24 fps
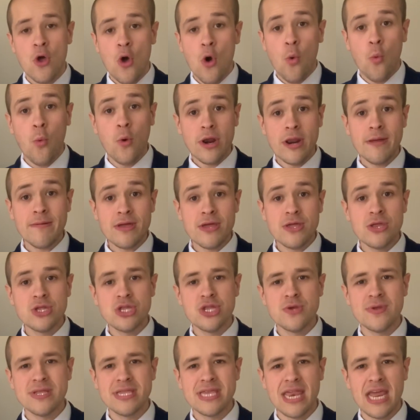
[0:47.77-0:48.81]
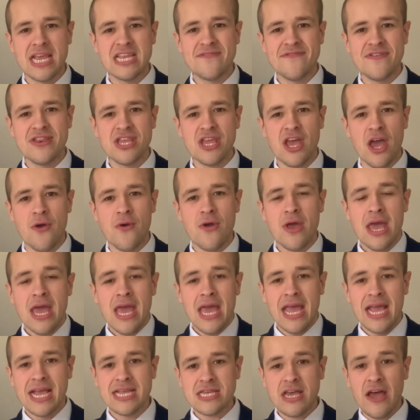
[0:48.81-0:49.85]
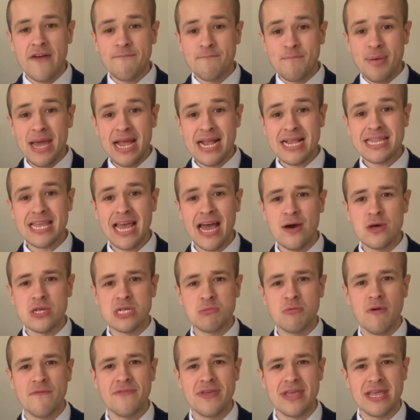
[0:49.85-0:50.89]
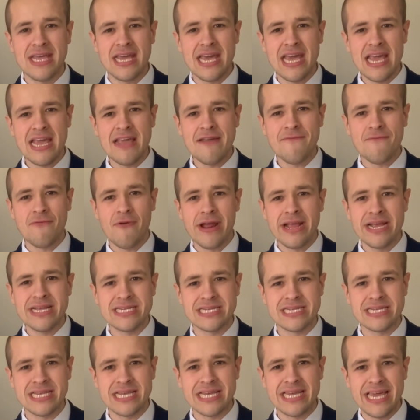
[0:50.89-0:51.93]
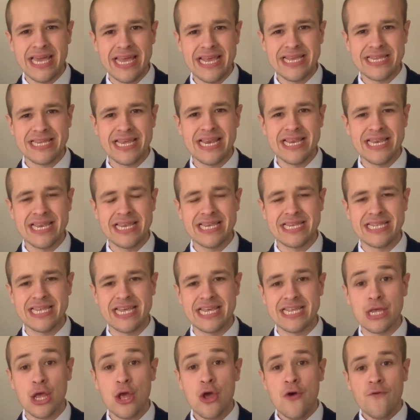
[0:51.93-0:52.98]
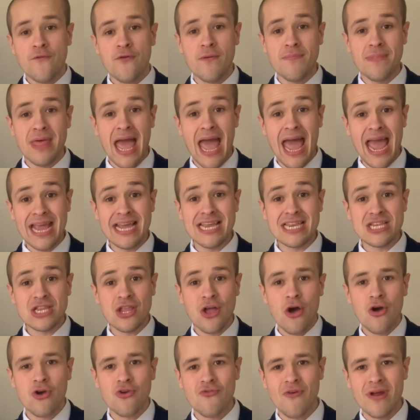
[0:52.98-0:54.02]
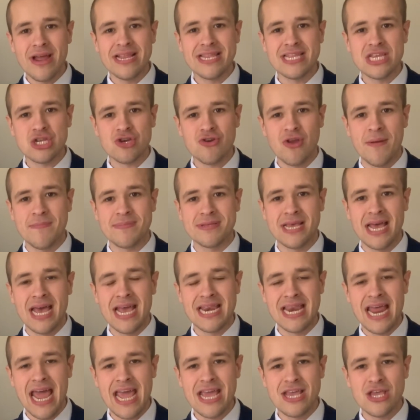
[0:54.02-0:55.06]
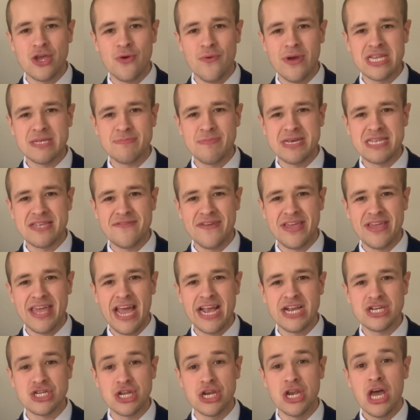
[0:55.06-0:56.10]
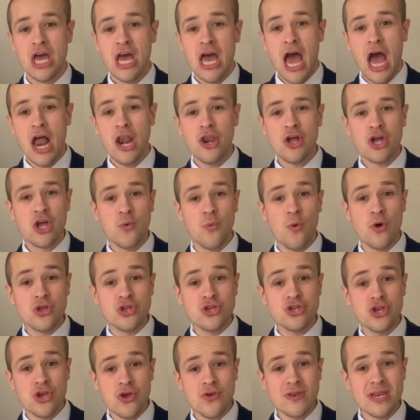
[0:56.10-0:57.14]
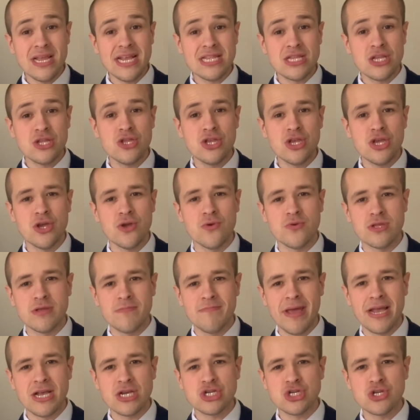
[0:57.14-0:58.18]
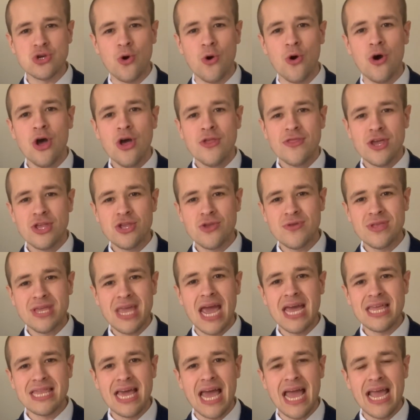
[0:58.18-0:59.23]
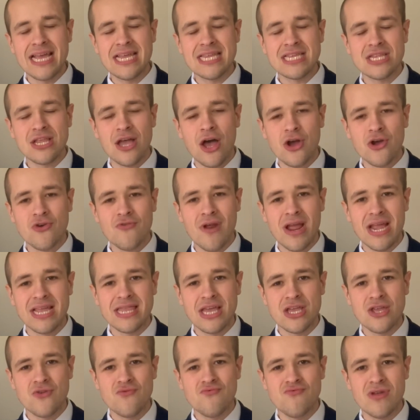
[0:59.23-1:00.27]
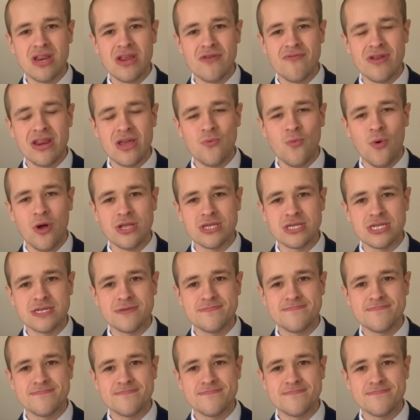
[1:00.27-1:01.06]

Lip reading: What I'm going to do in today's video is I've picked out some of the key phrases and key sentences from the A-star grade descriptor in AQA specification, and look at what you need to do to make sure that you get the A-star grade that you really, really want.